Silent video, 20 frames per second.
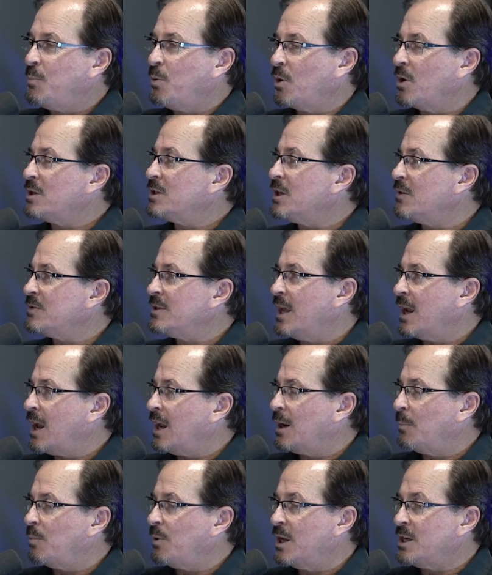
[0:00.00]
to put ourselves in that
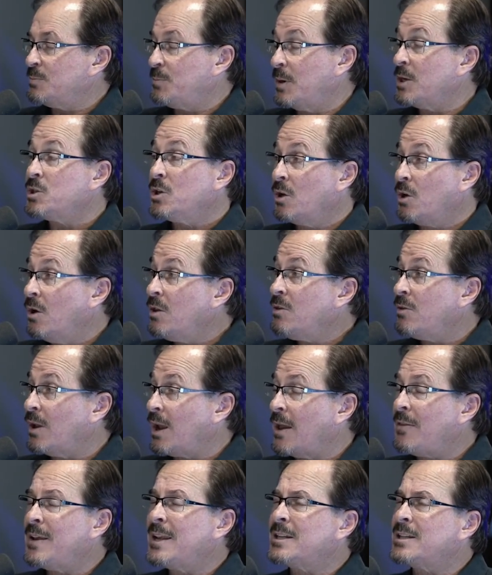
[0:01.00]
kind of place, but it's a good
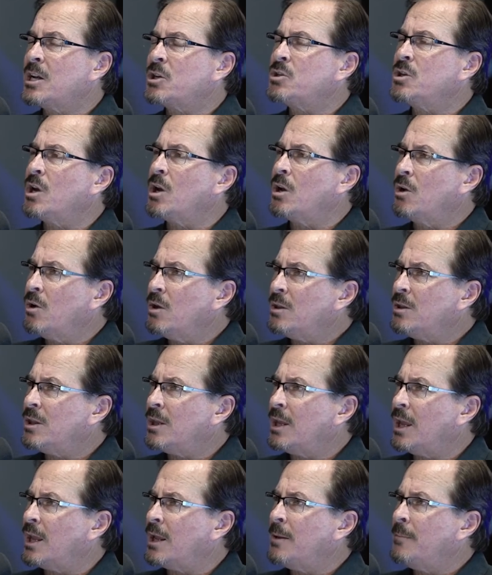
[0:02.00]
thing. I think it's actually a good
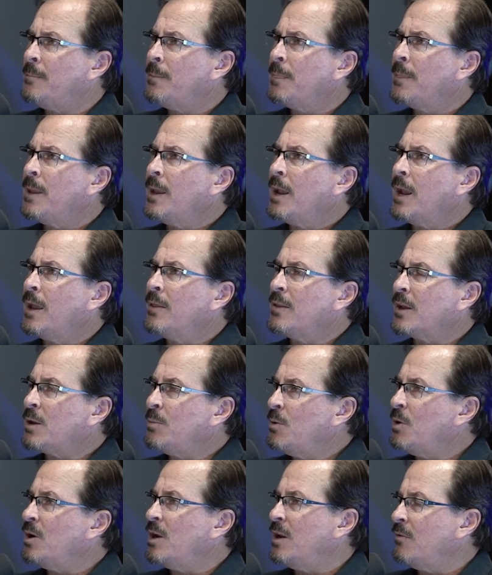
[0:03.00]
thing in the
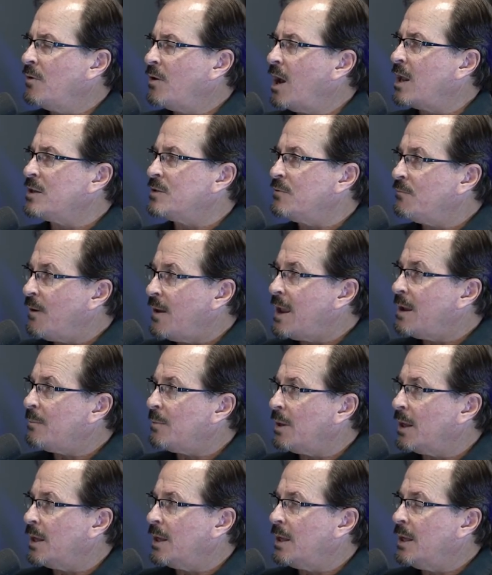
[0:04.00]
community of God's
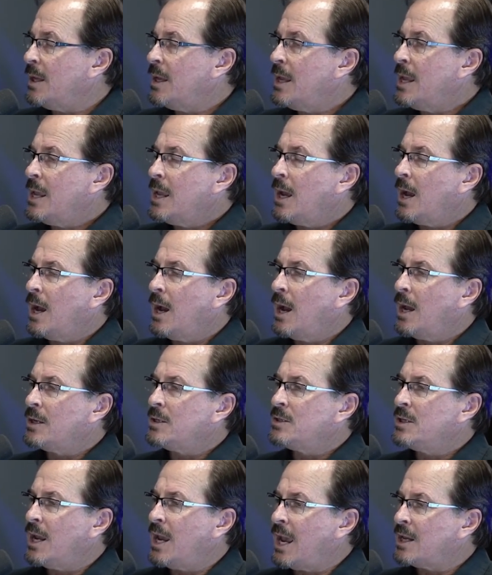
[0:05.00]
family
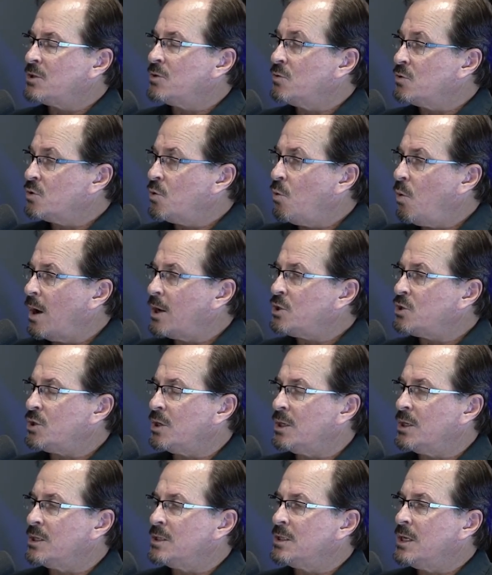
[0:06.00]
uh, to ask those
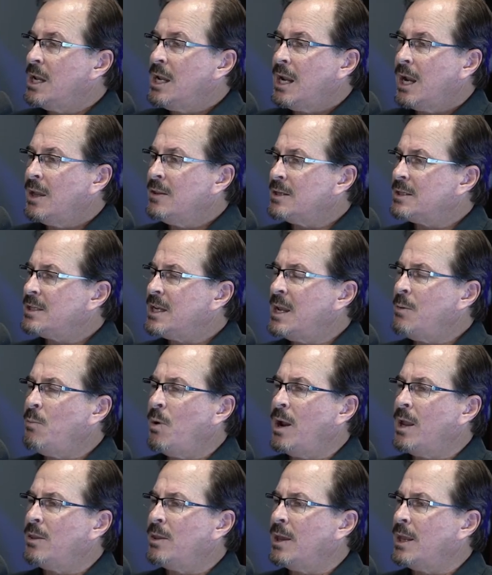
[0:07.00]
questions in the same
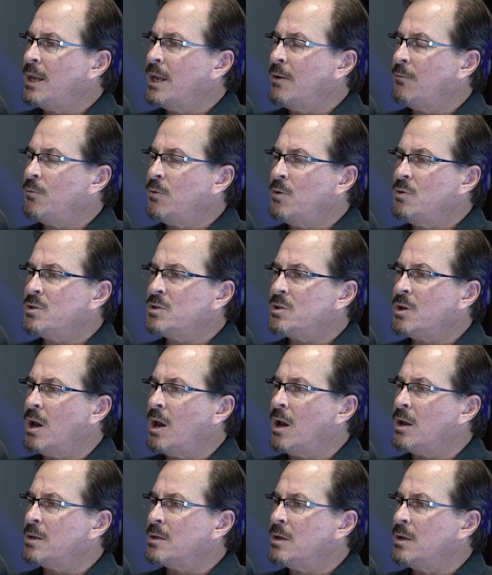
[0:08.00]
way that if you
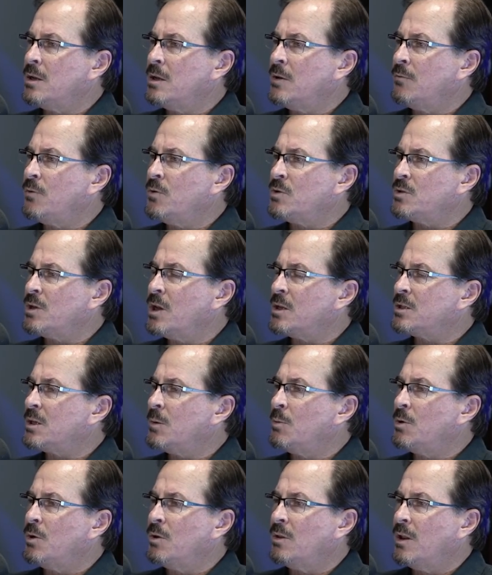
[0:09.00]
saw if you saw
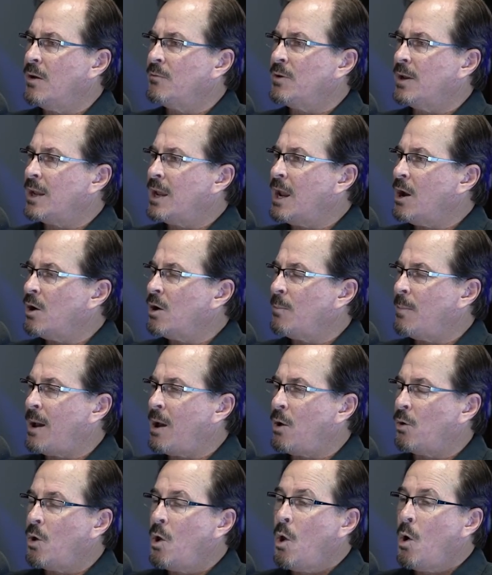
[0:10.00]
someone you loved and cared
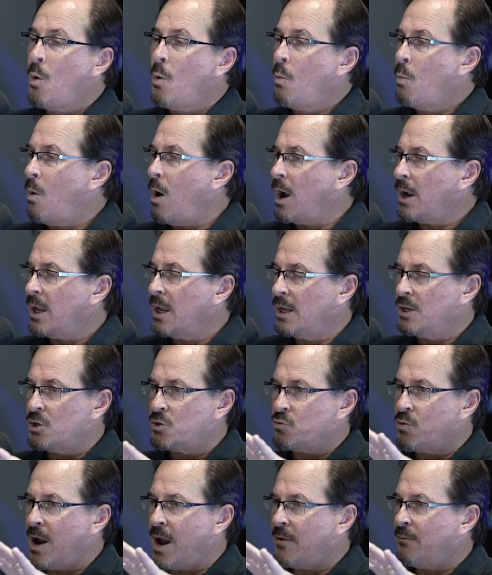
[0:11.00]
about walking
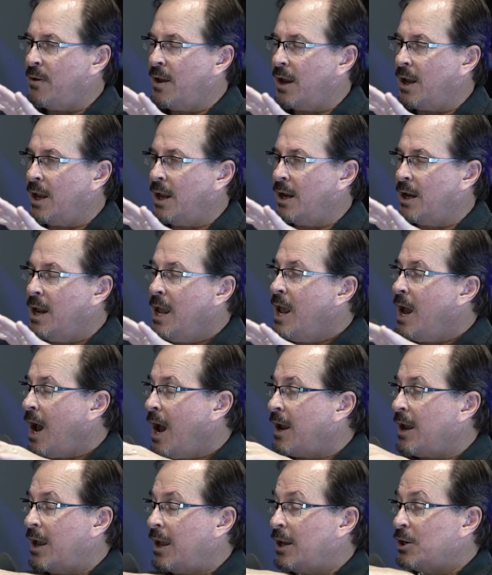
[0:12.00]
into traffic and
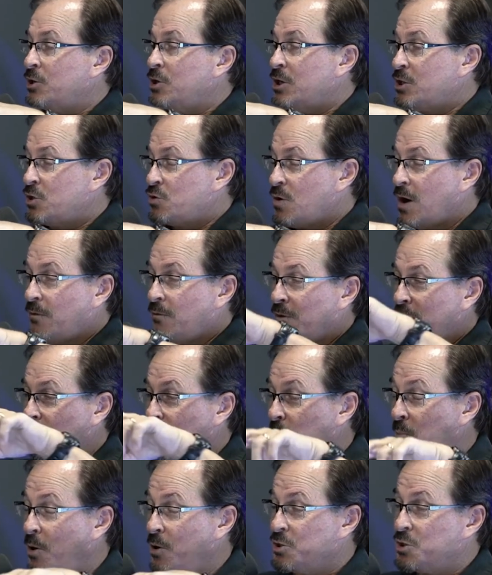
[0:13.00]
I, I get a chance to travel in
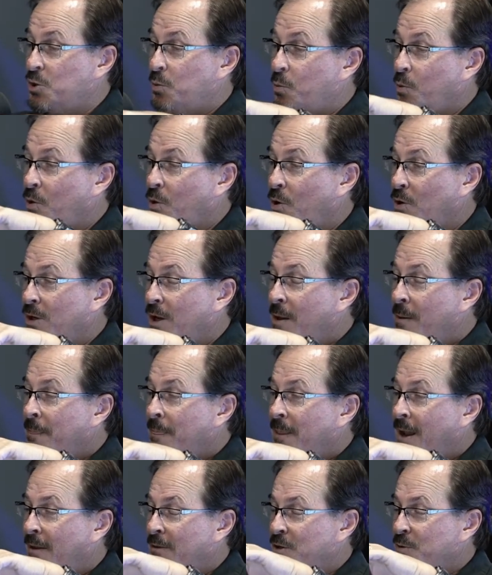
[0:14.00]
different parts of the world
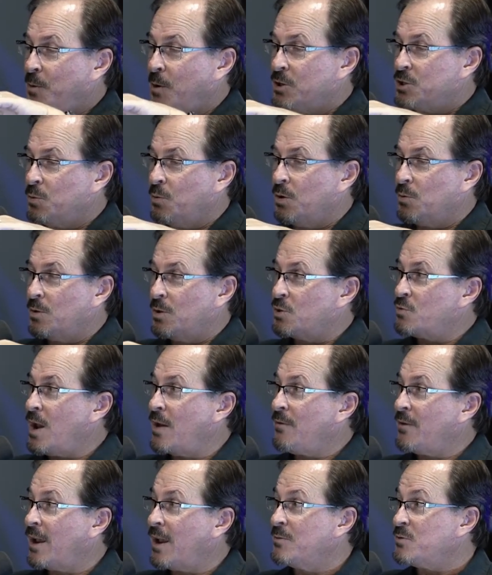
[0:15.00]
and there's parts of the world where the
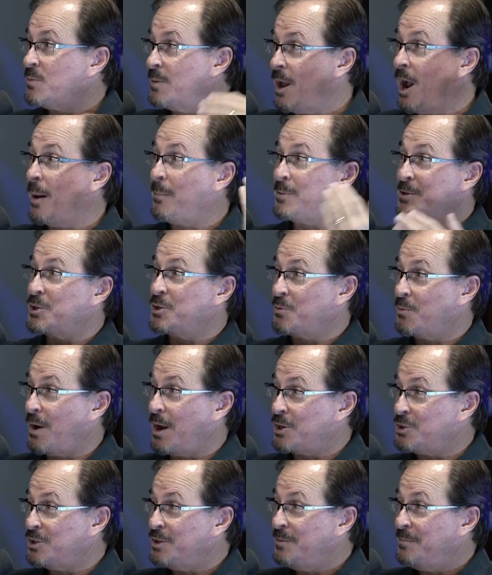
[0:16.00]
traffic comes from the opposite
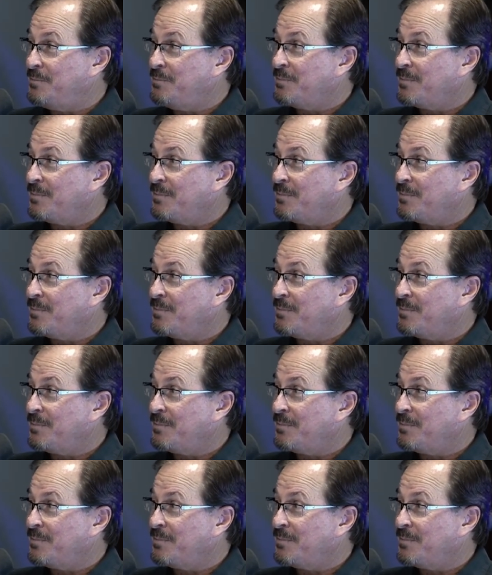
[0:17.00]
direction.